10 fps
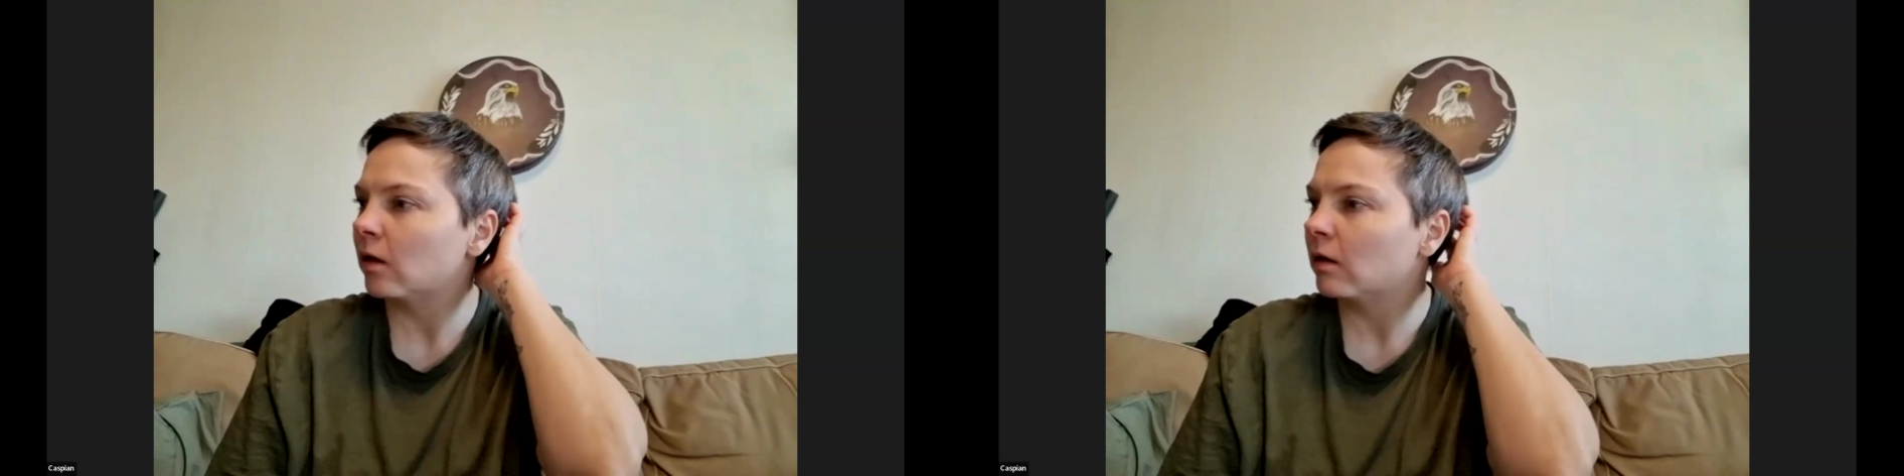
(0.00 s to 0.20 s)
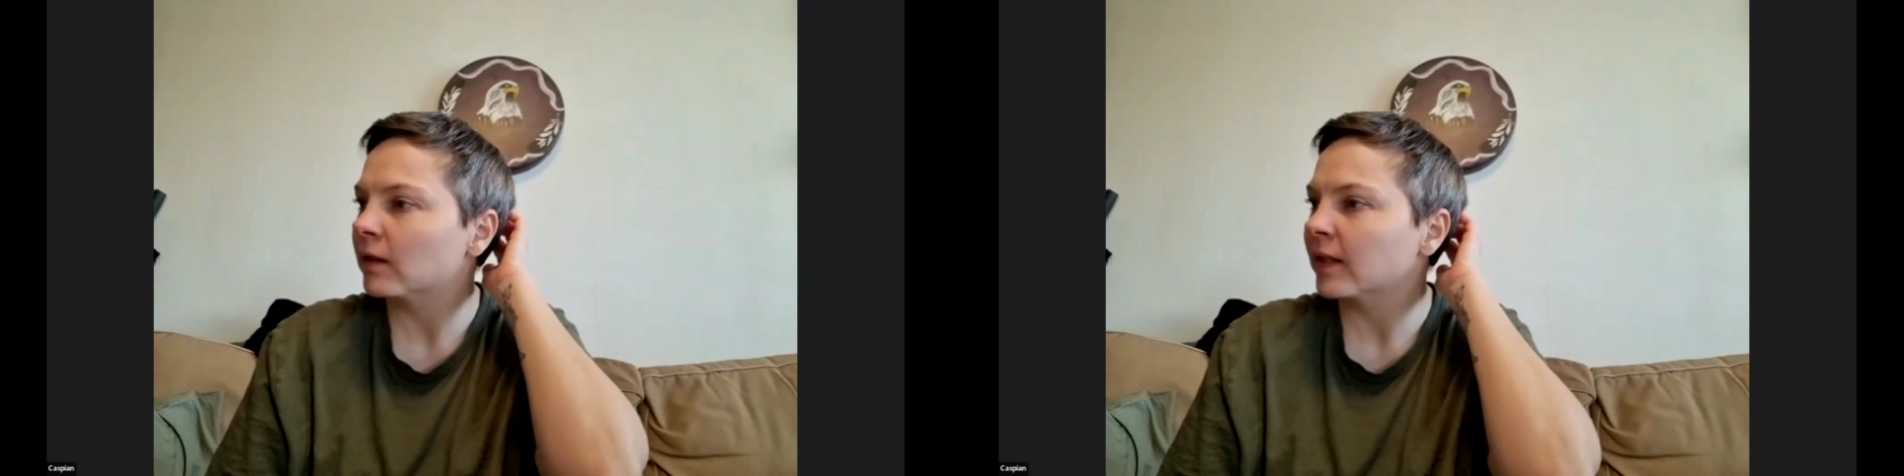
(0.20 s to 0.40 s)

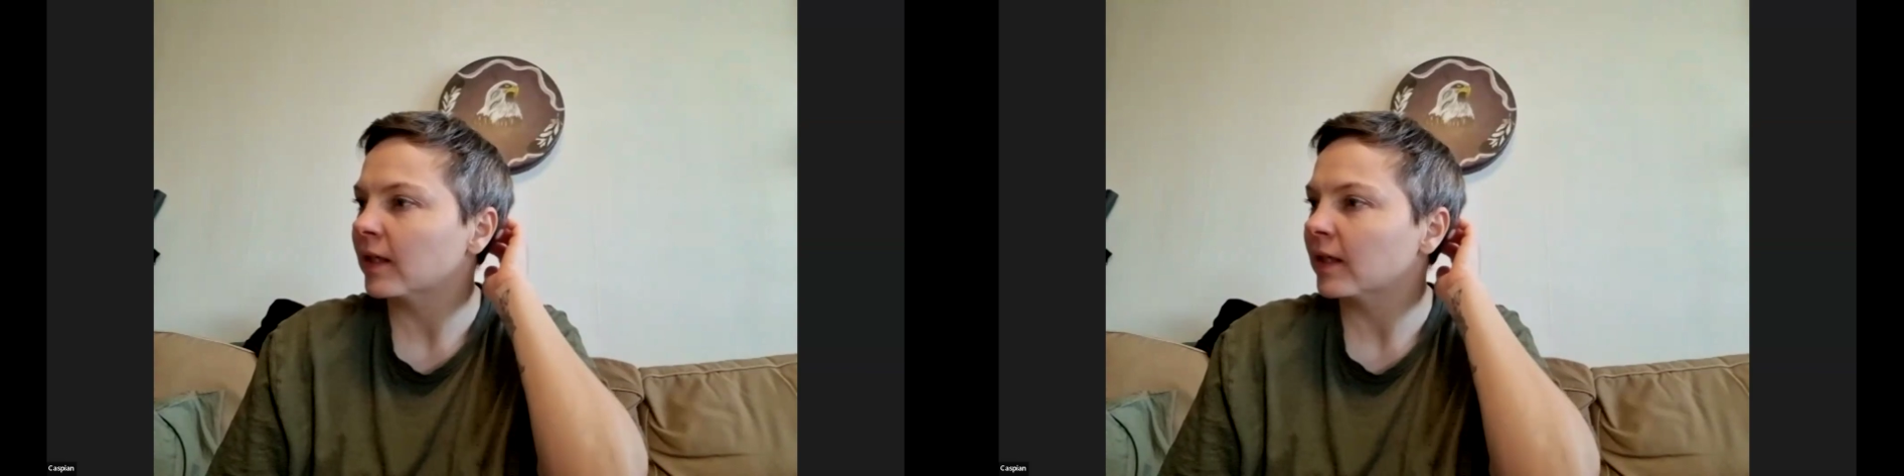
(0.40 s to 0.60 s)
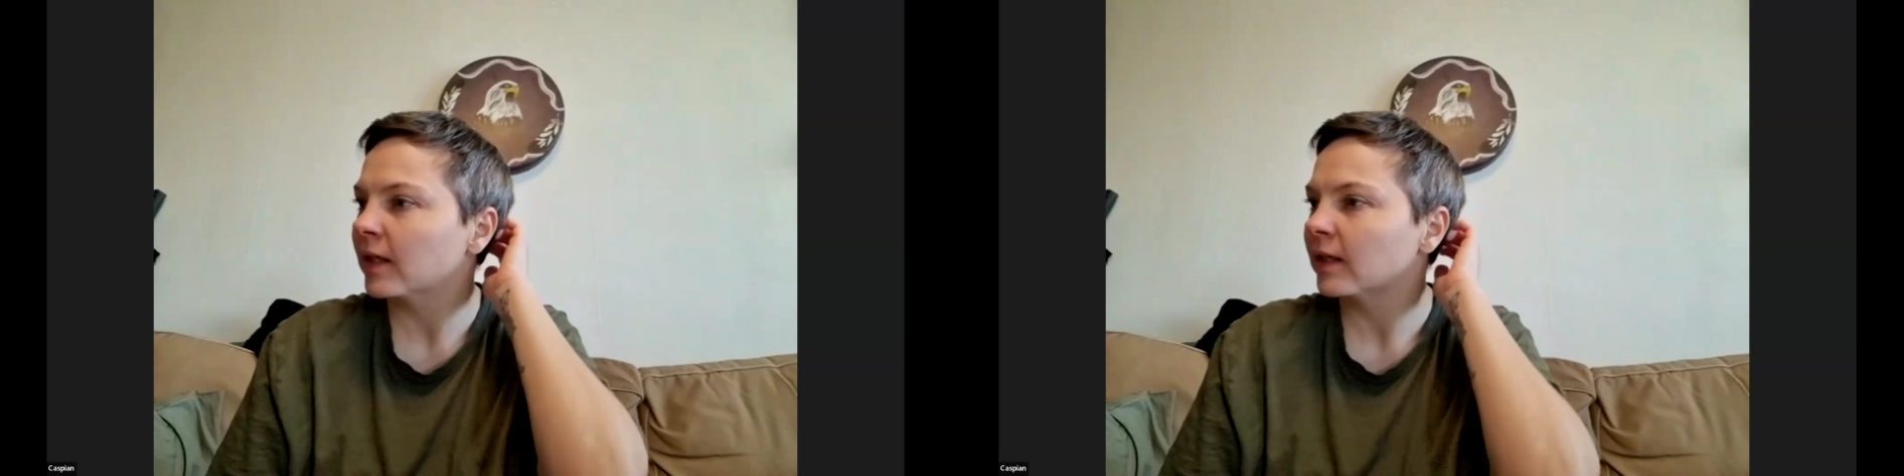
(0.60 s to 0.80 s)
girl
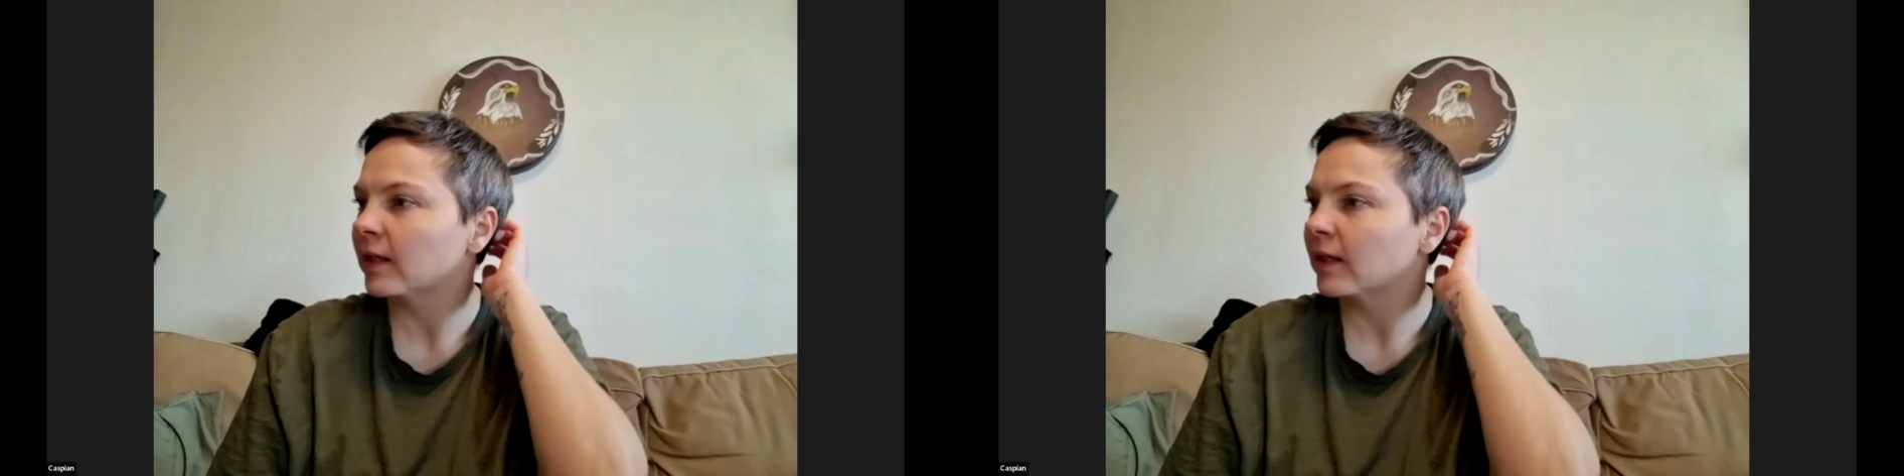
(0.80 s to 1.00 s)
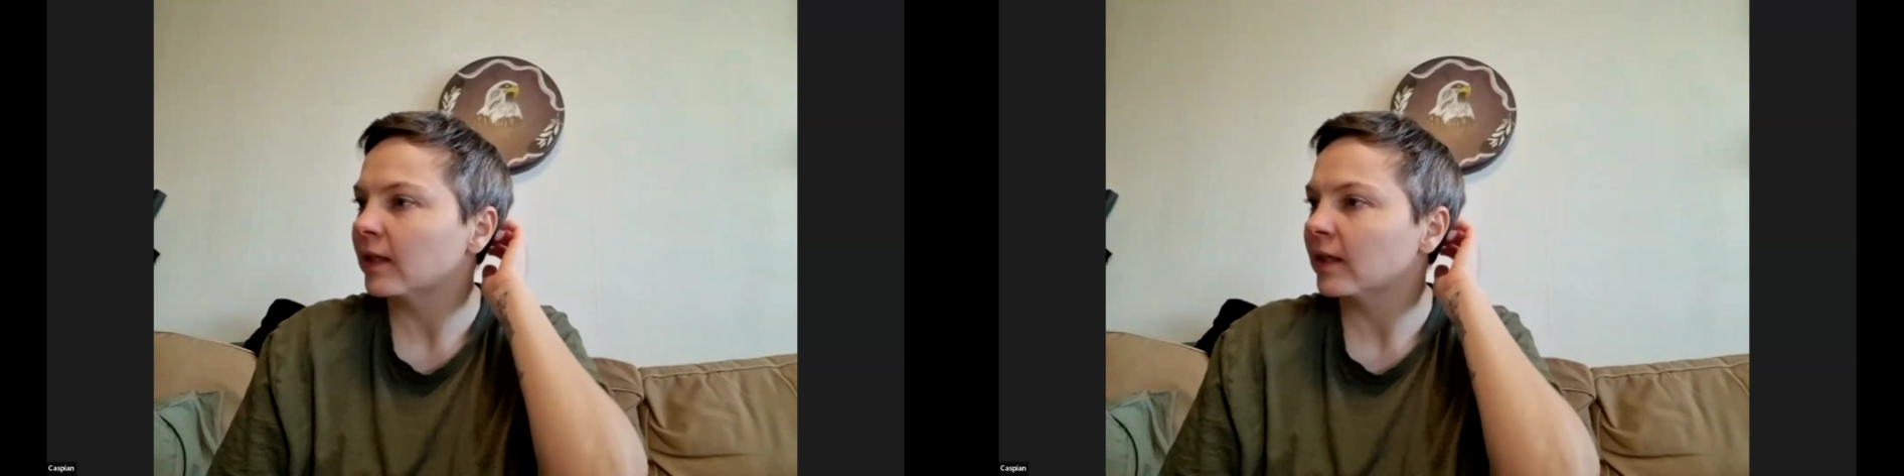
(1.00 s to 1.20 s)
that has
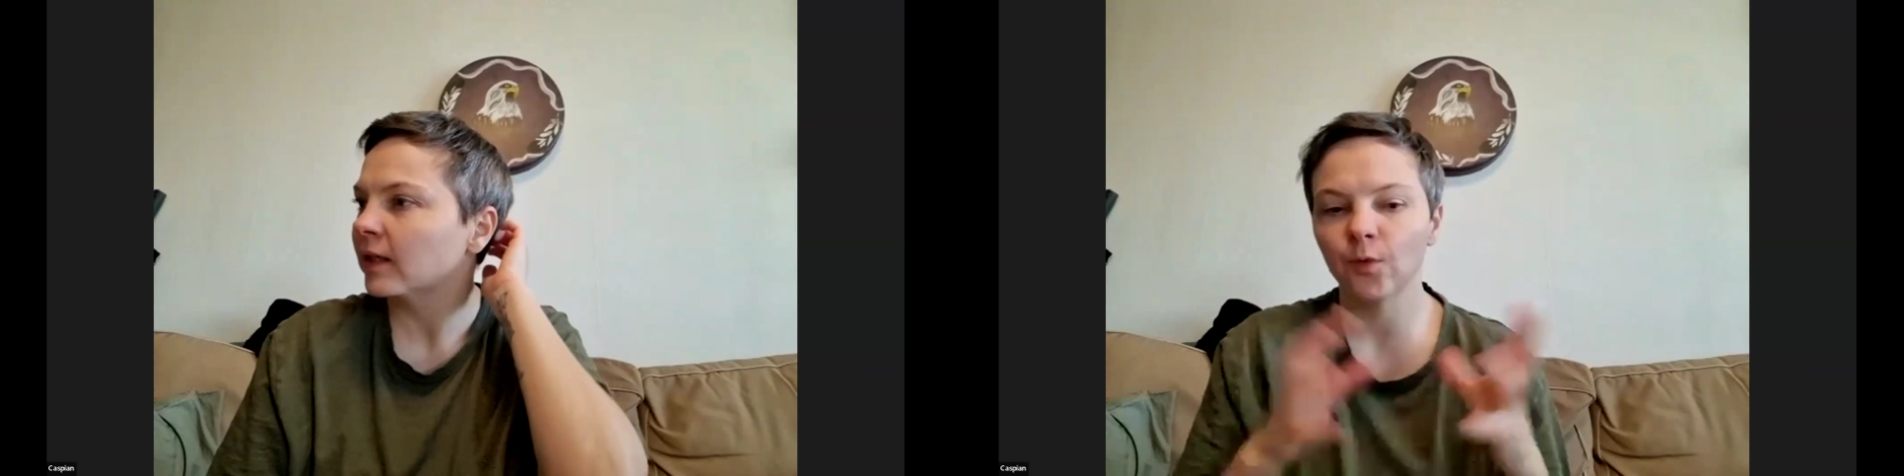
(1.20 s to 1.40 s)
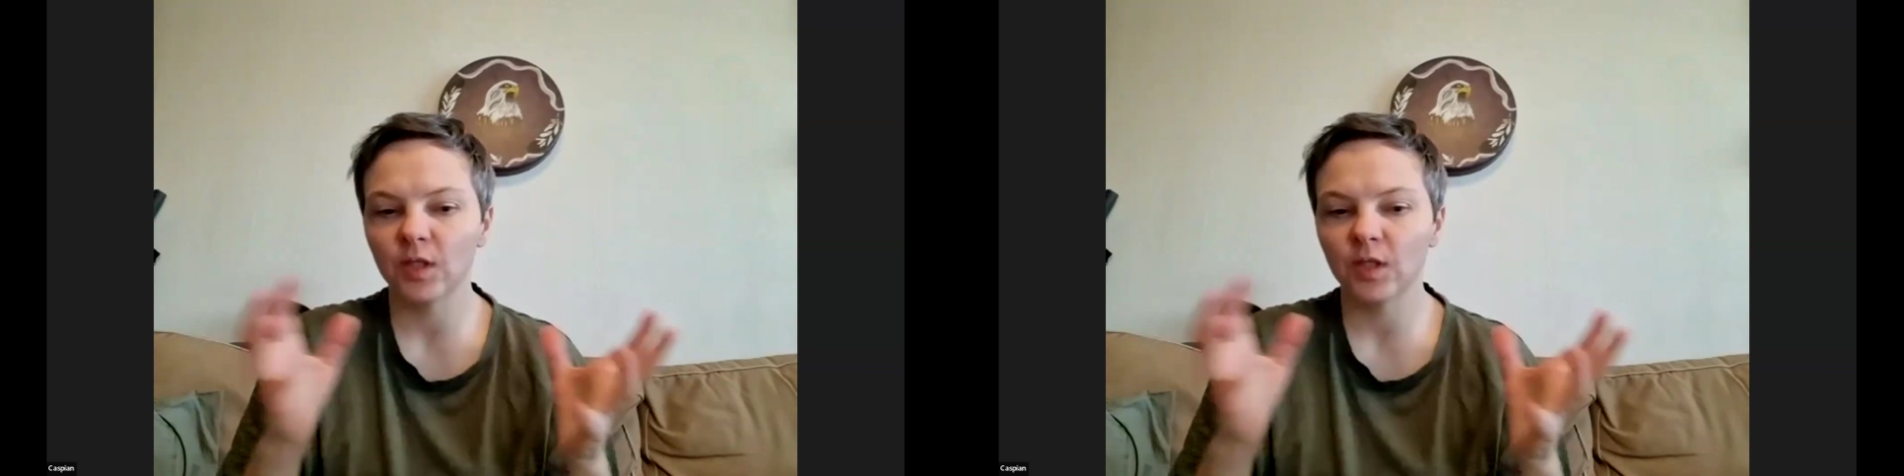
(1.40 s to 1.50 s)
gone through